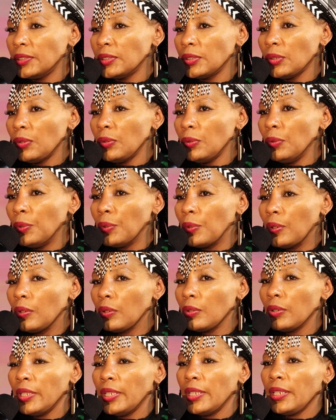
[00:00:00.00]
So
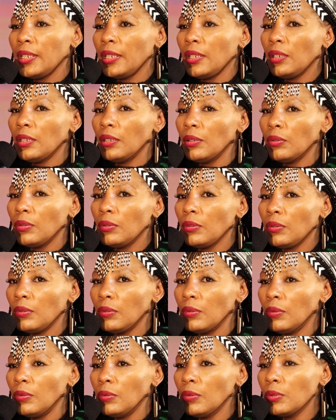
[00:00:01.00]
ugogo yena
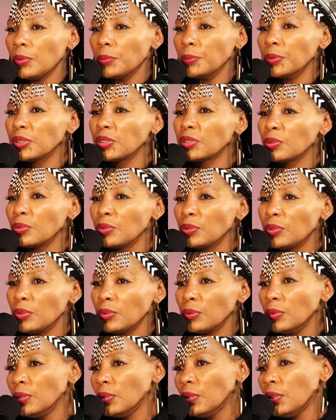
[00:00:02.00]

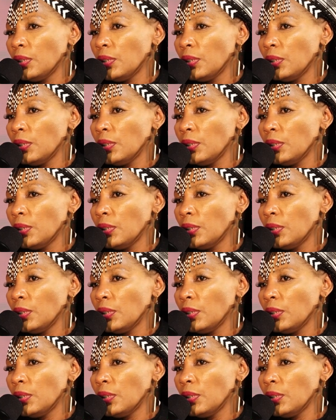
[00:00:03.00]
ungumSuthu,